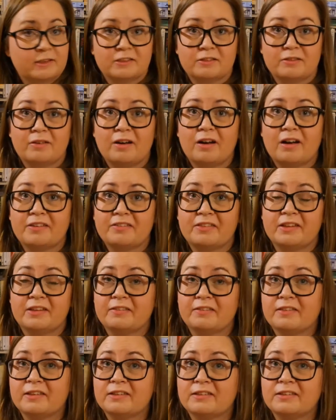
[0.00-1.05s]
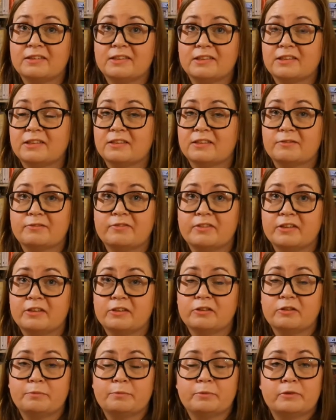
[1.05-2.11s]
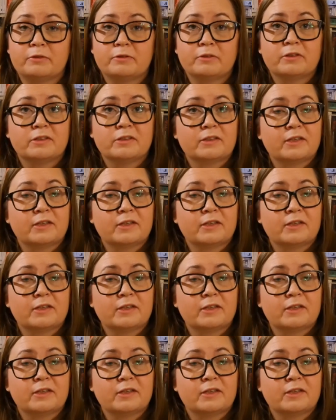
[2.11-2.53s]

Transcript: So I think this is a very good book